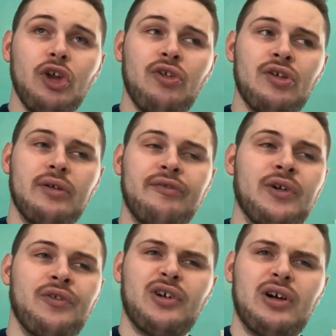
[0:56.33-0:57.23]
So,
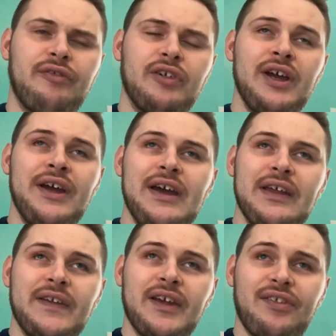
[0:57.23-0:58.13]
first off,
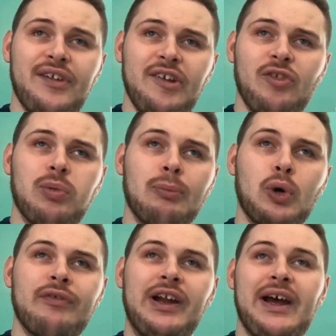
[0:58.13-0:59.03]
the Essenes were
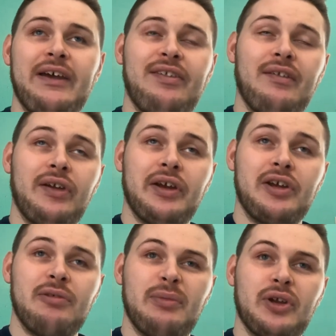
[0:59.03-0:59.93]
more of an isolated
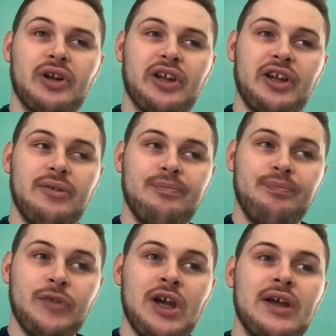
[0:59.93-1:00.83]
community.
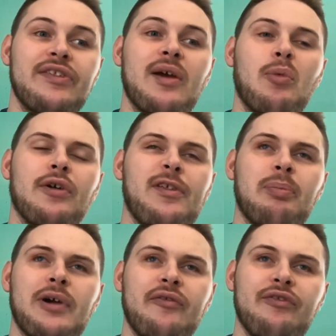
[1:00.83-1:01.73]
They were
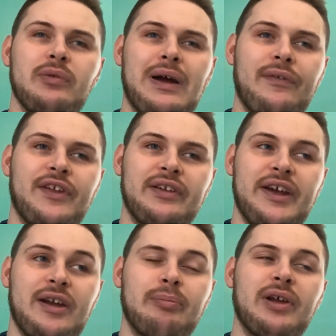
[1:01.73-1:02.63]
spread throughout the
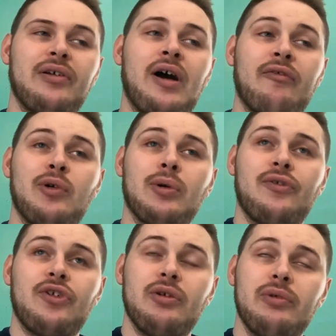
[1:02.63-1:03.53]
land, but of
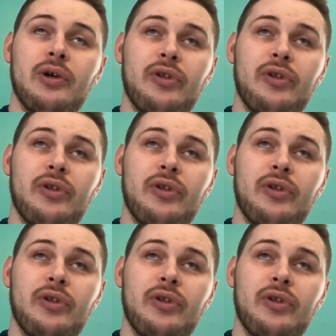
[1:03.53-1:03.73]
course you know